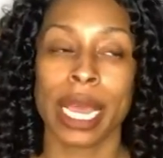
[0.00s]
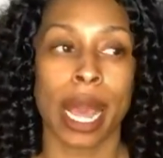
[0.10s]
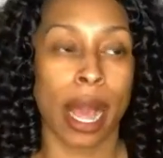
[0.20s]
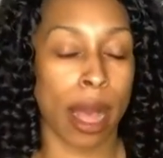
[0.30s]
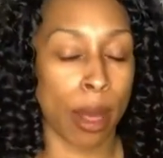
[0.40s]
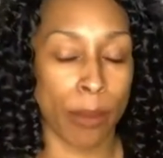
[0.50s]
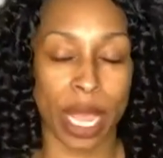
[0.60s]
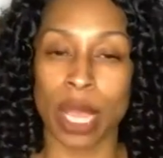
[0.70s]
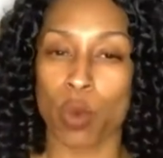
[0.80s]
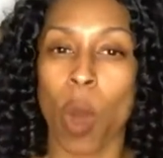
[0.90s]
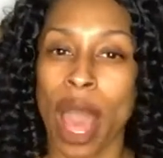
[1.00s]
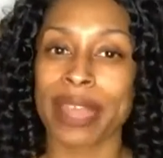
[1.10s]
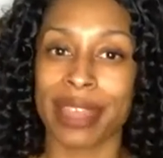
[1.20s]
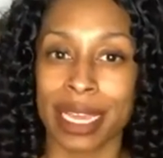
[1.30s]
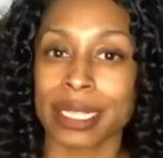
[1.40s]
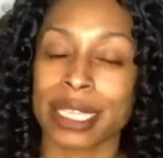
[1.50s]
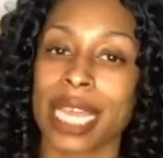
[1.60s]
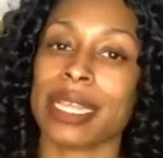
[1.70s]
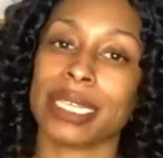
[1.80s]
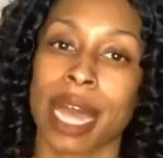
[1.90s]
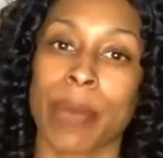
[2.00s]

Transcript: and why things take the time